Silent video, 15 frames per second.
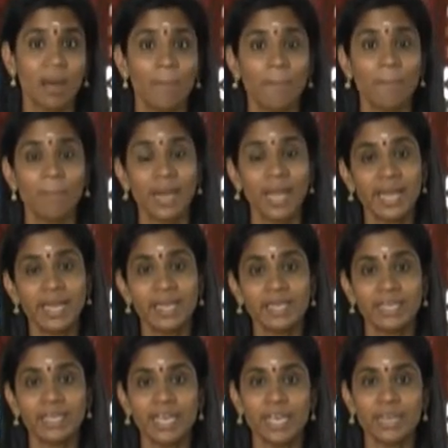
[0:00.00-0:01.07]
Mind
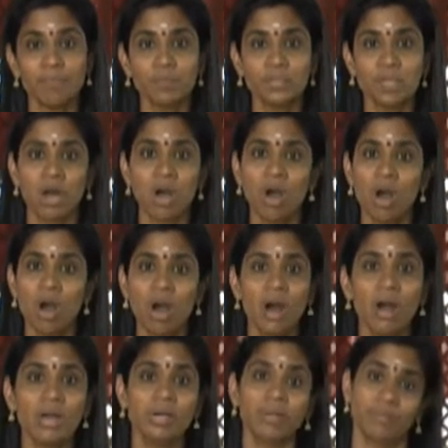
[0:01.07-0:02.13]
keeps
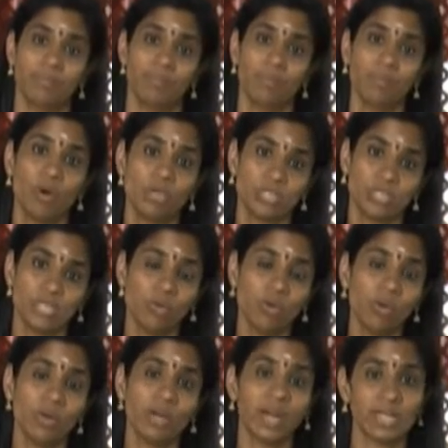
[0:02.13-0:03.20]
on bossing
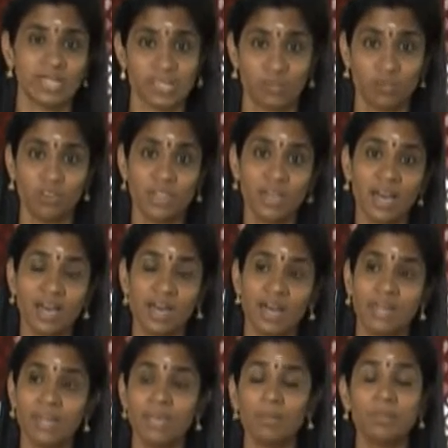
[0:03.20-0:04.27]
over us. We are
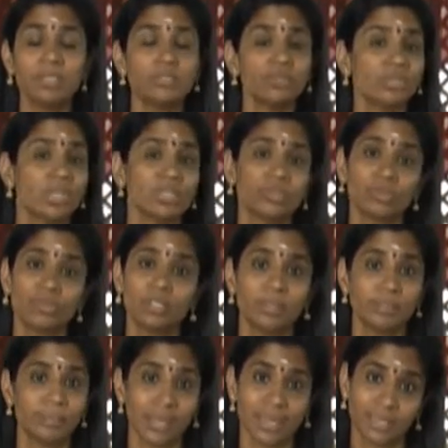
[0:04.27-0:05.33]
unable to control the
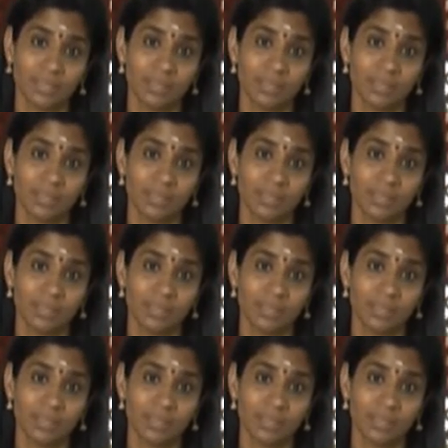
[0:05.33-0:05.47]
mind.